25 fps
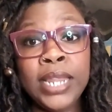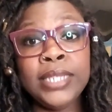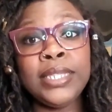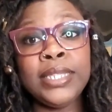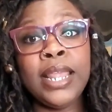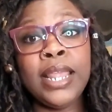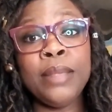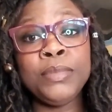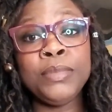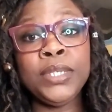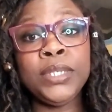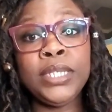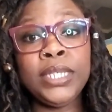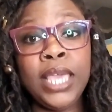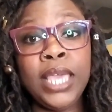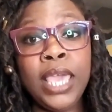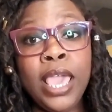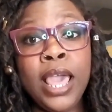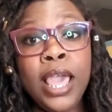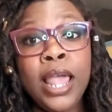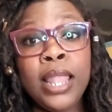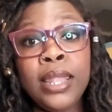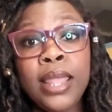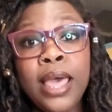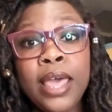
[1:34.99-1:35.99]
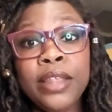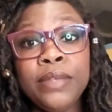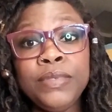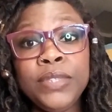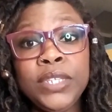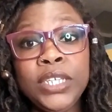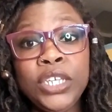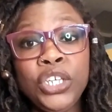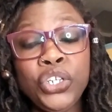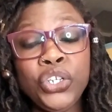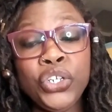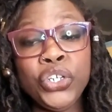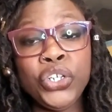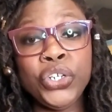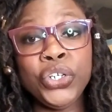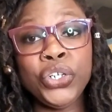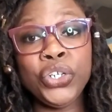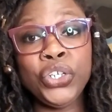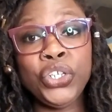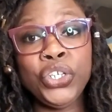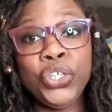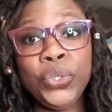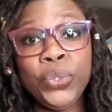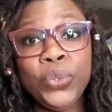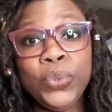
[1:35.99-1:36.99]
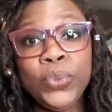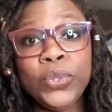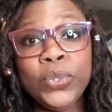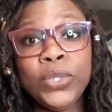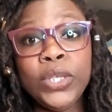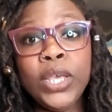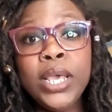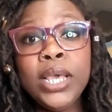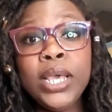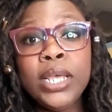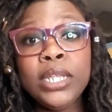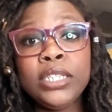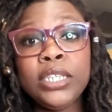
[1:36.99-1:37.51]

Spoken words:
is that I'm seeing a lot of teachers use